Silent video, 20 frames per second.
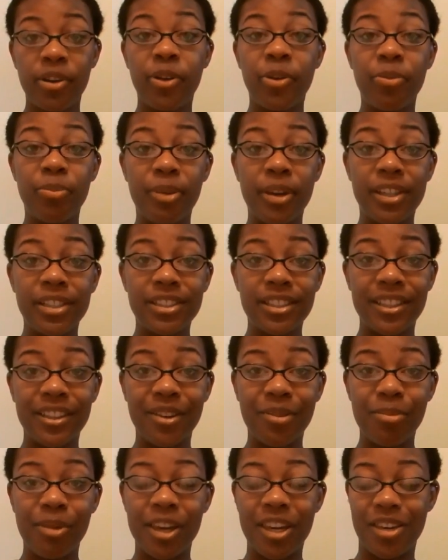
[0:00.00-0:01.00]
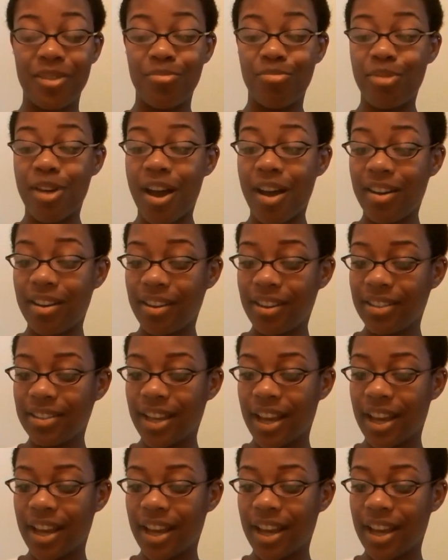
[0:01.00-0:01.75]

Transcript: on mixing or making products.